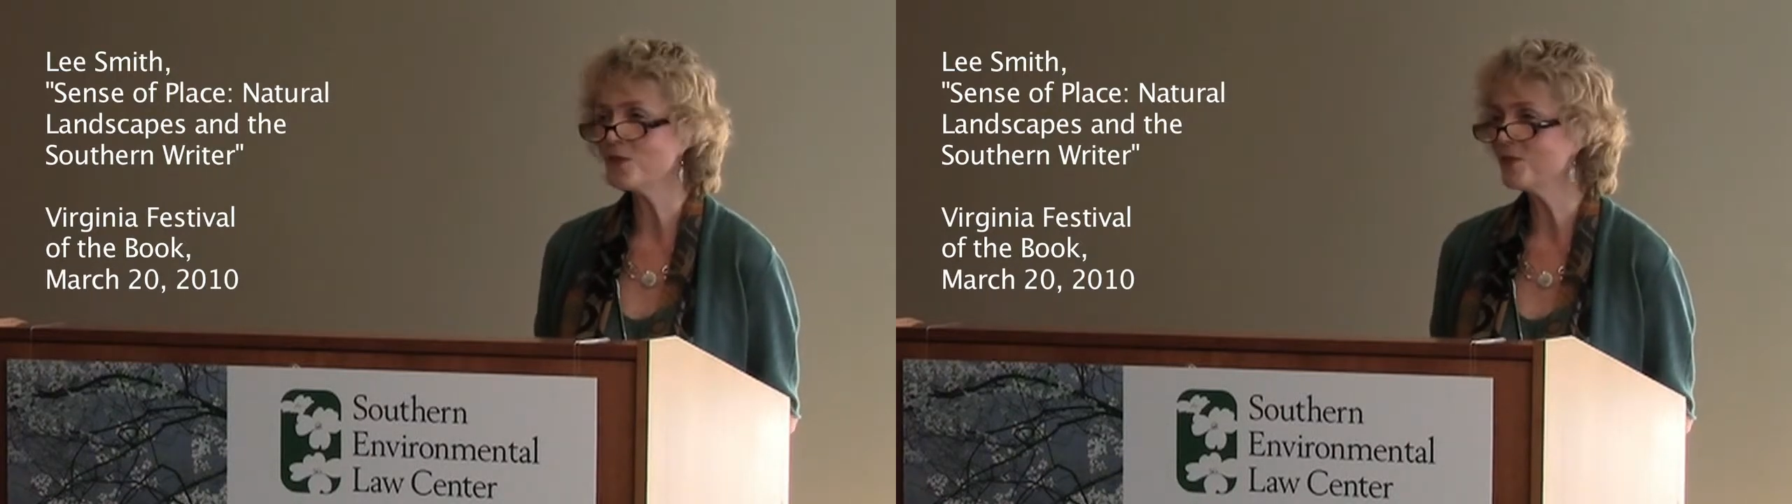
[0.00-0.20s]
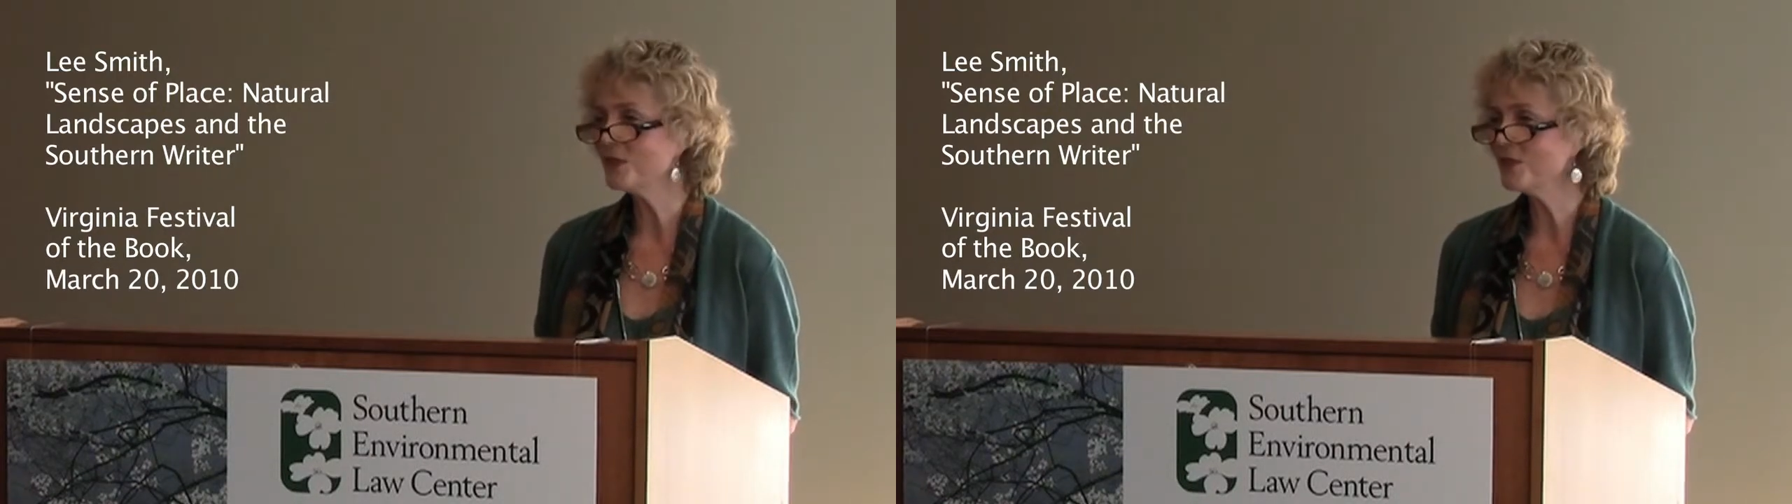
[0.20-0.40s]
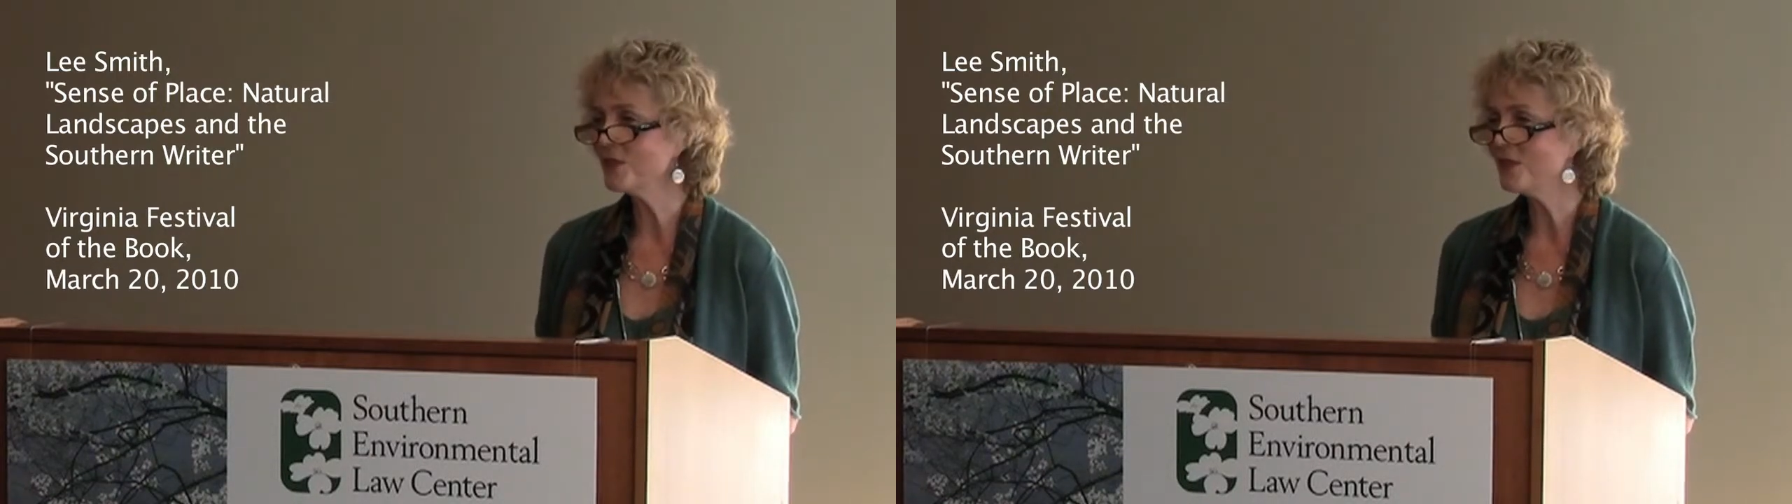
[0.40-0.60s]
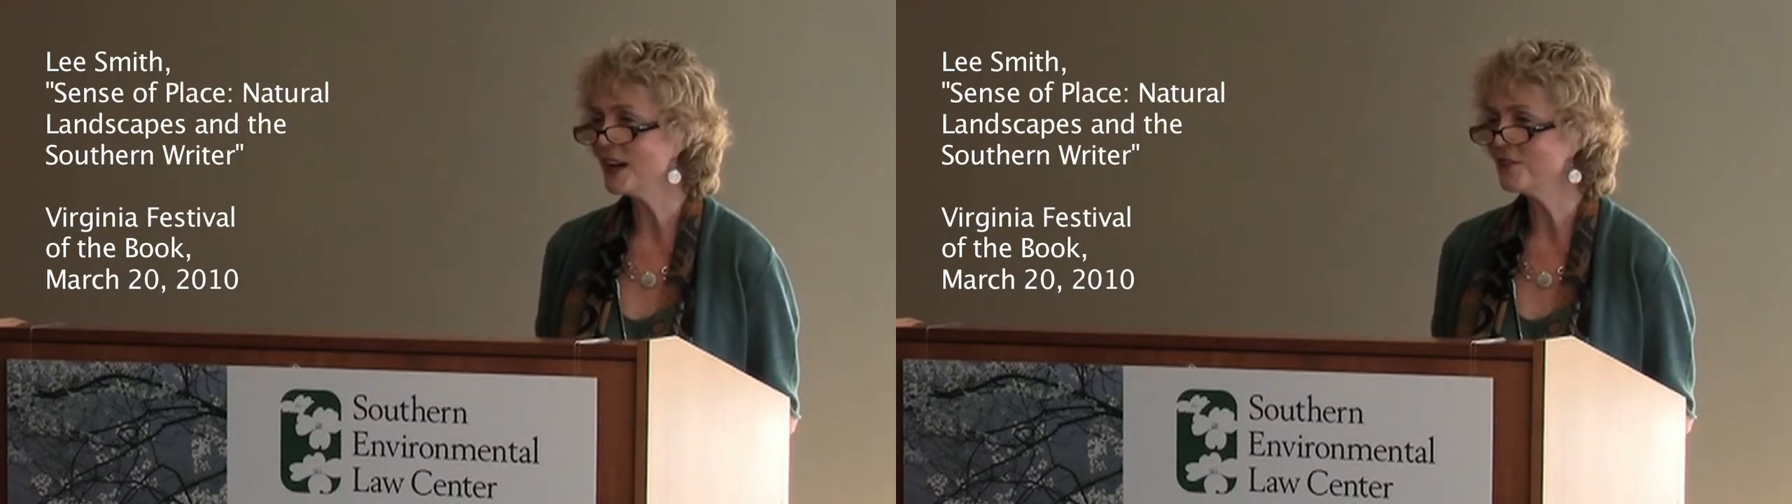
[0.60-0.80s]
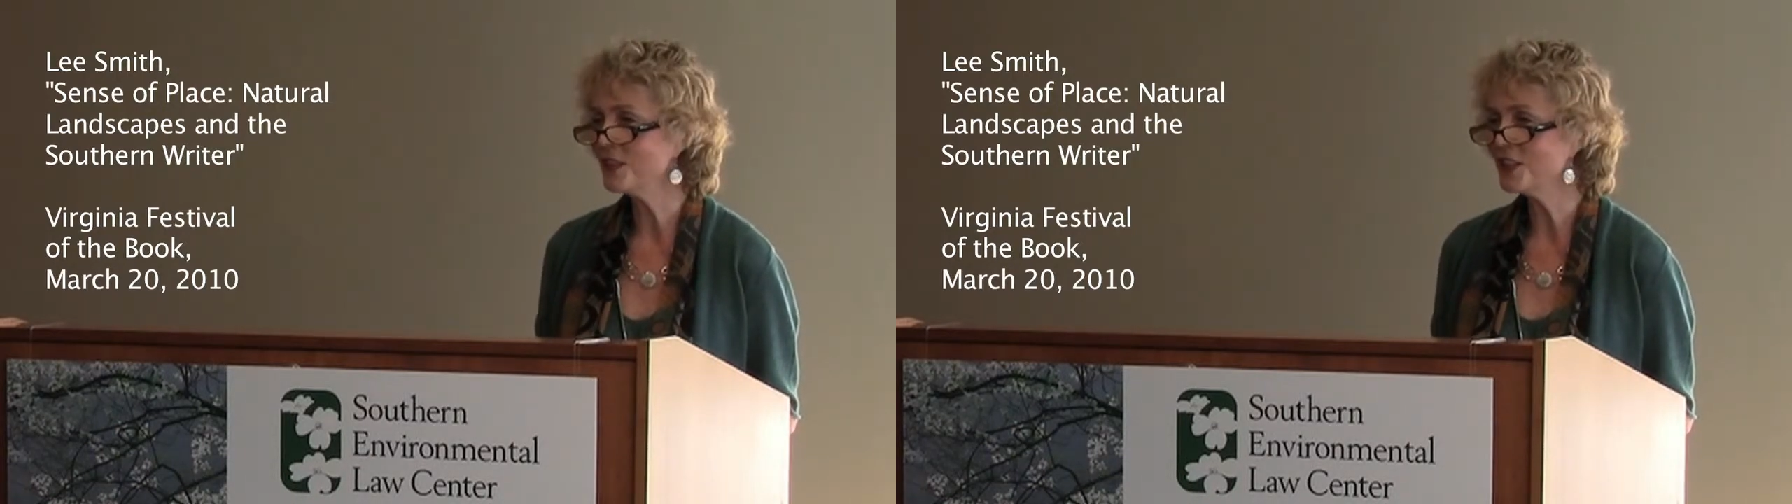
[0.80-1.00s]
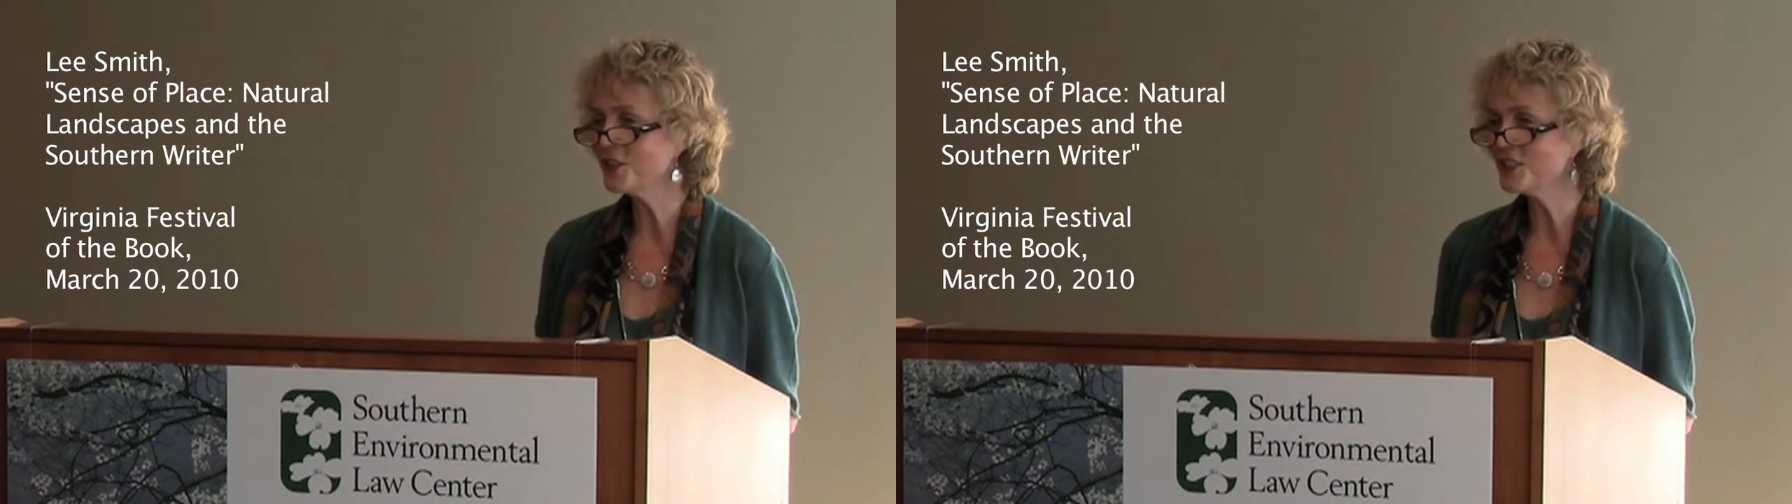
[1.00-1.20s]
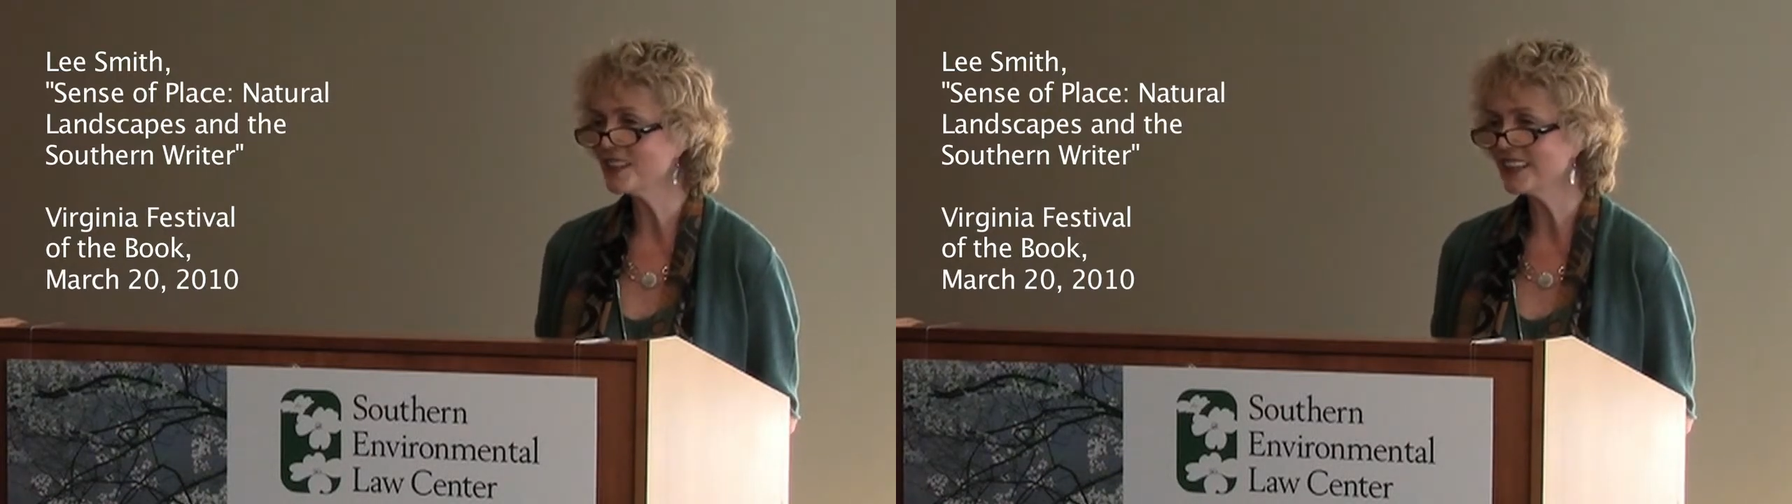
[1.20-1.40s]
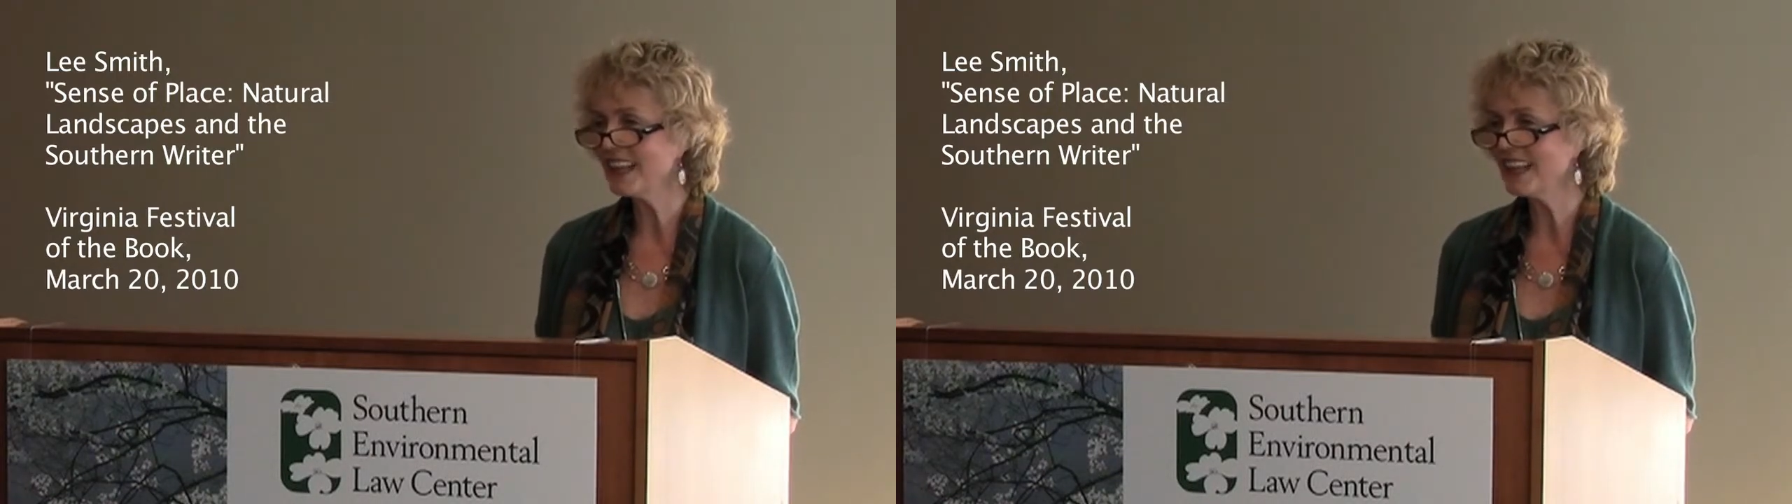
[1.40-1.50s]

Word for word: for 55 years